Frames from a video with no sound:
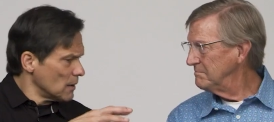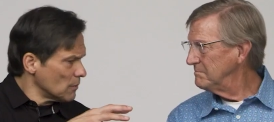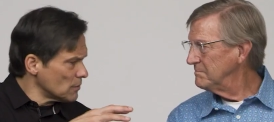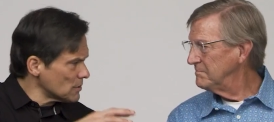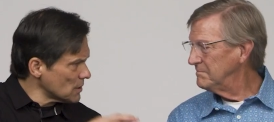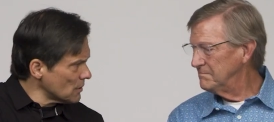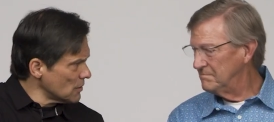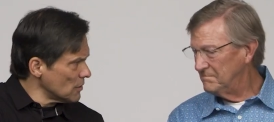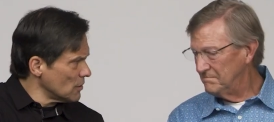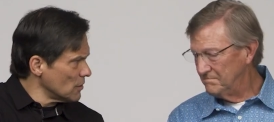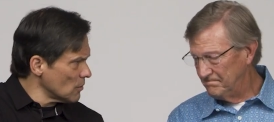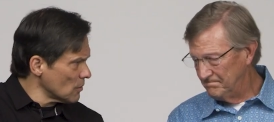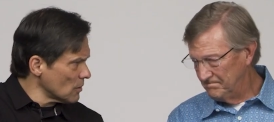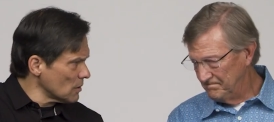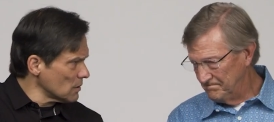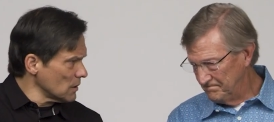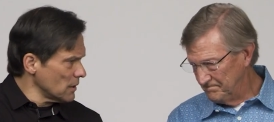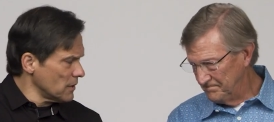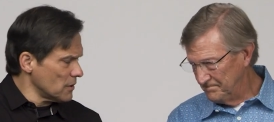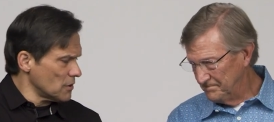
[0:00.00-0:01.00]
Speaker 1: It was under your
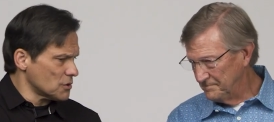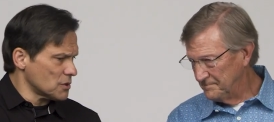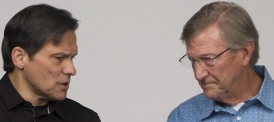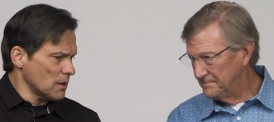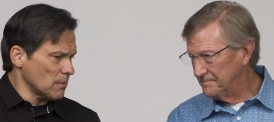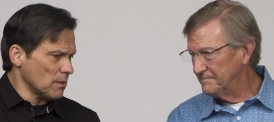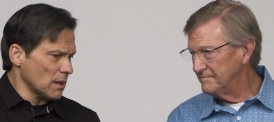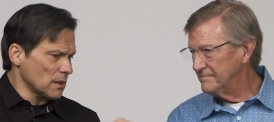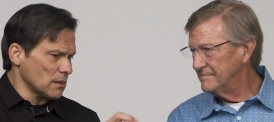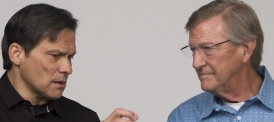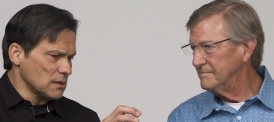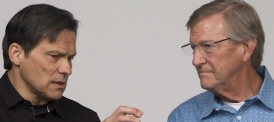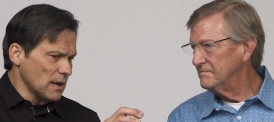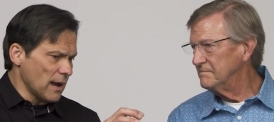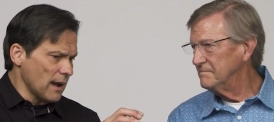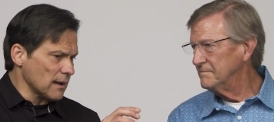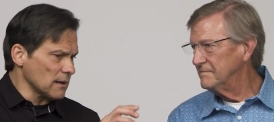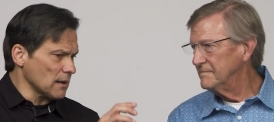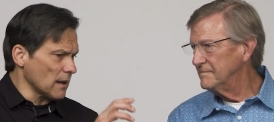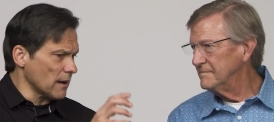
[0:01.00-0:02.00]
leadership that the
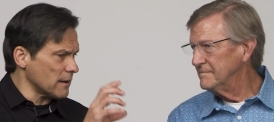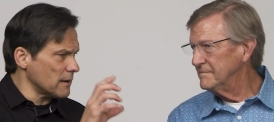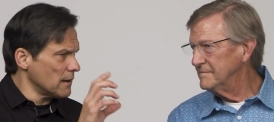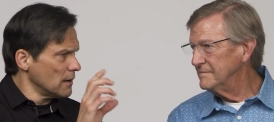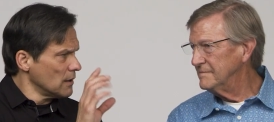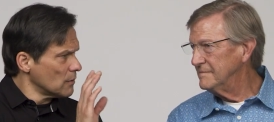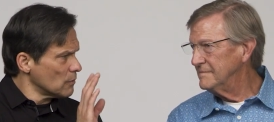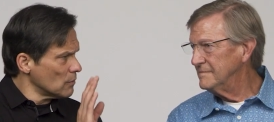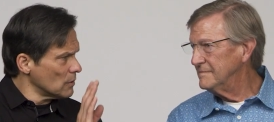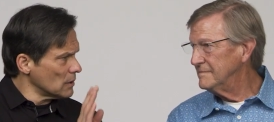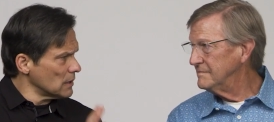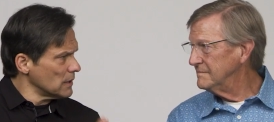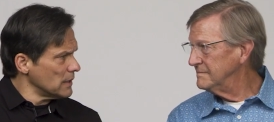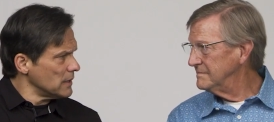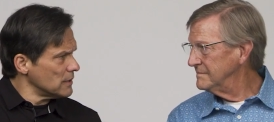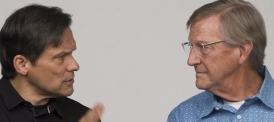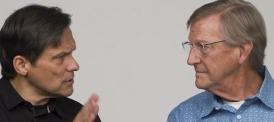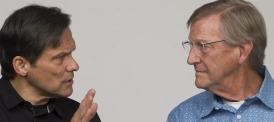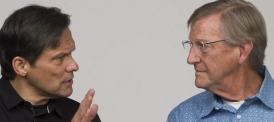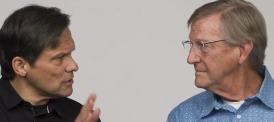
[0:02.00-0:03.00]
tagline,
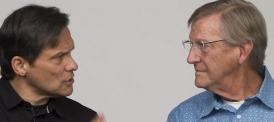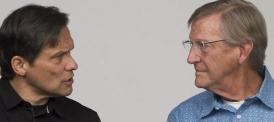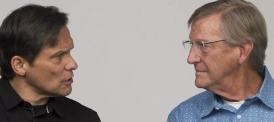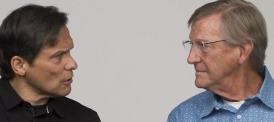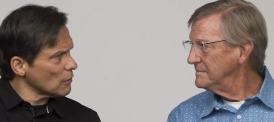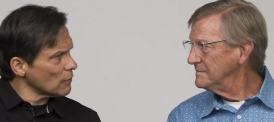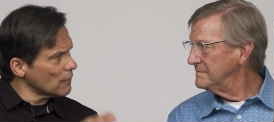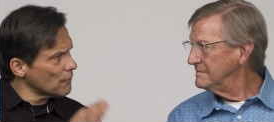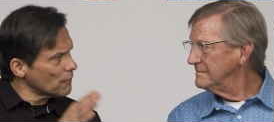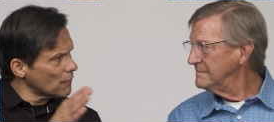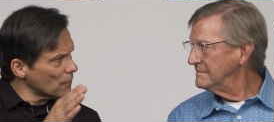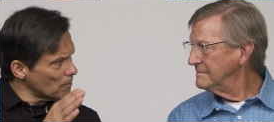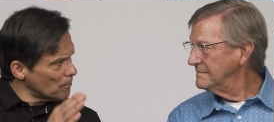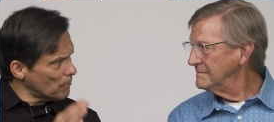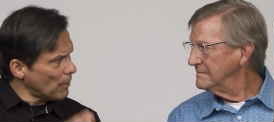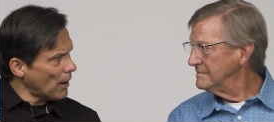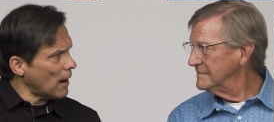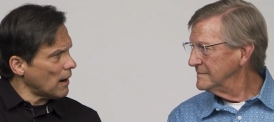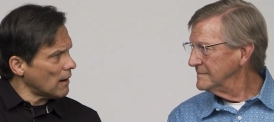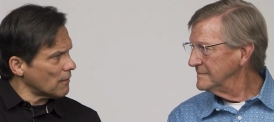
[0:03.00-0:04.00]
Releasing Children from
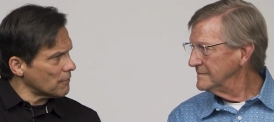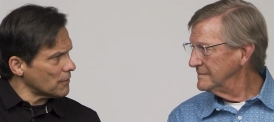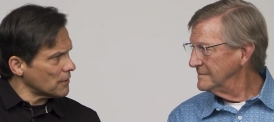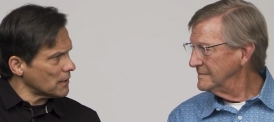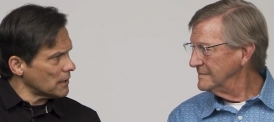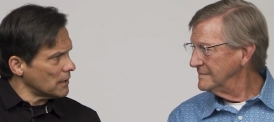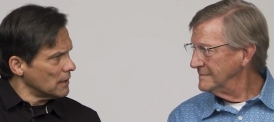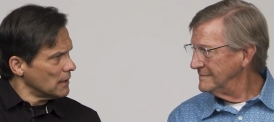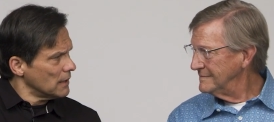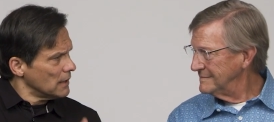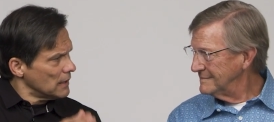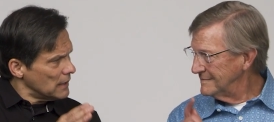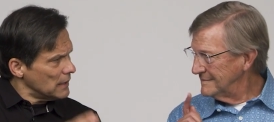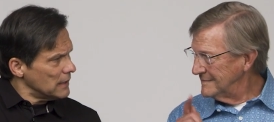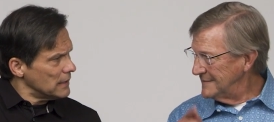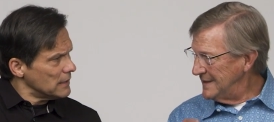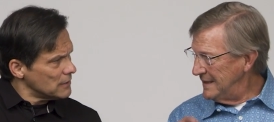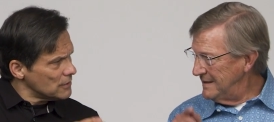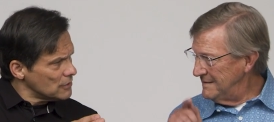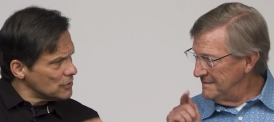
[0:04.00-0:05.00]
Poverty
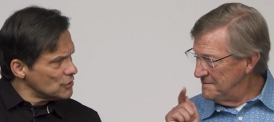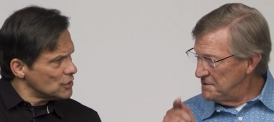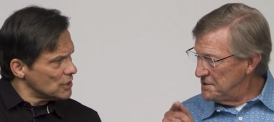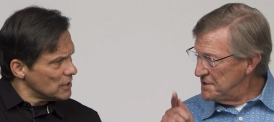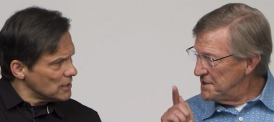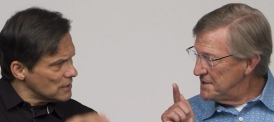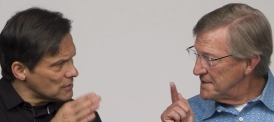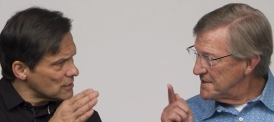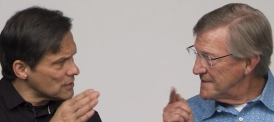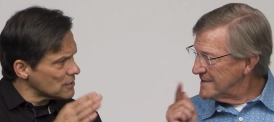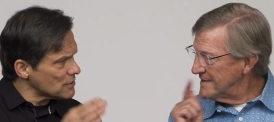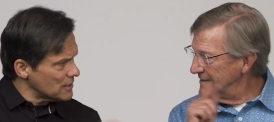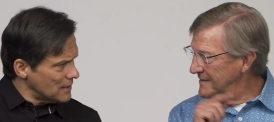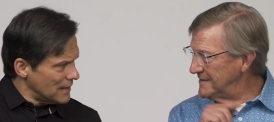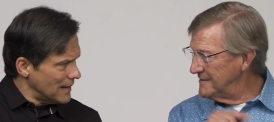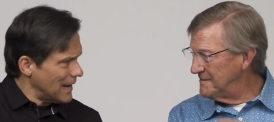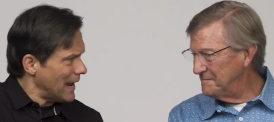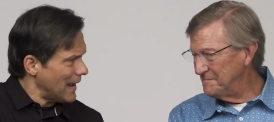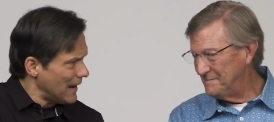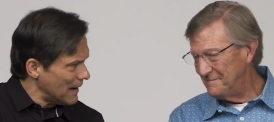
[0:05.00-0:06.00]
in Jesus'
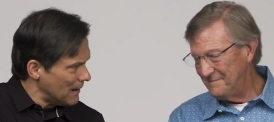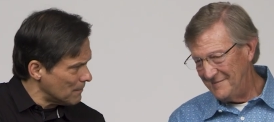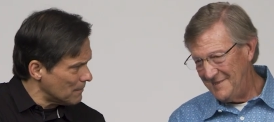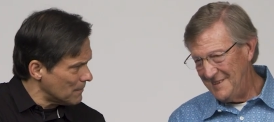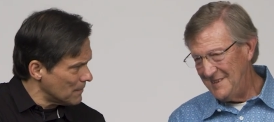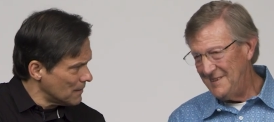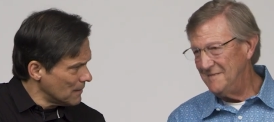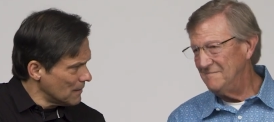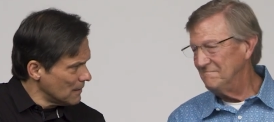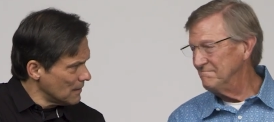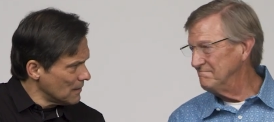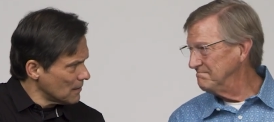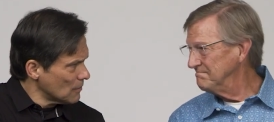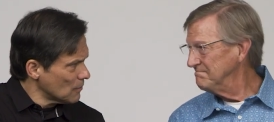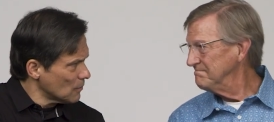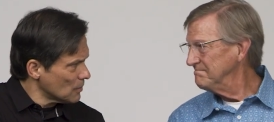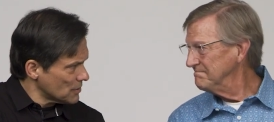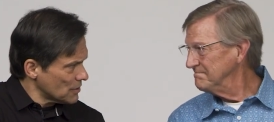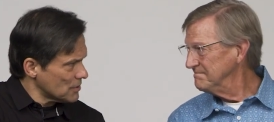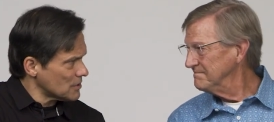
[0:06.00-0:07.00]
Name,
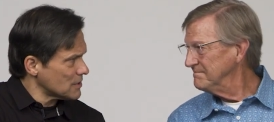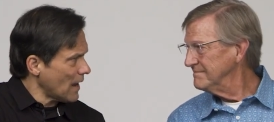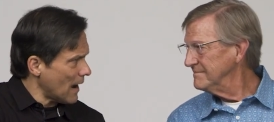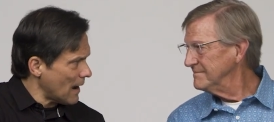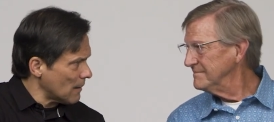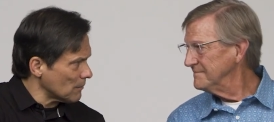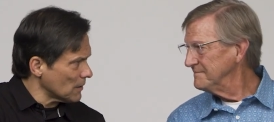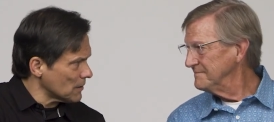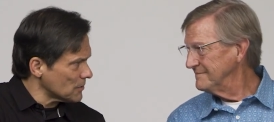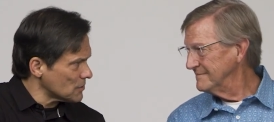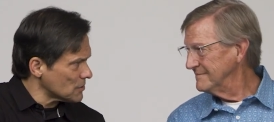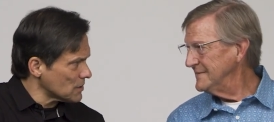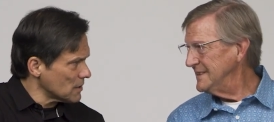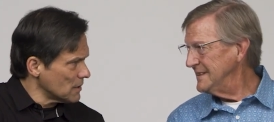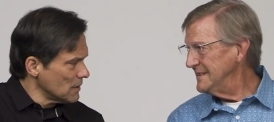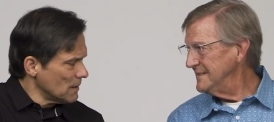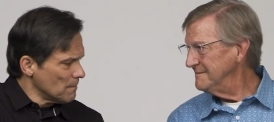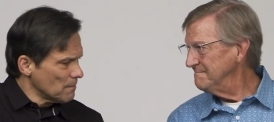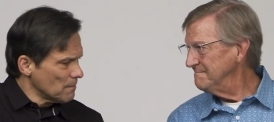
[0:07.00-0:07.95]
was established.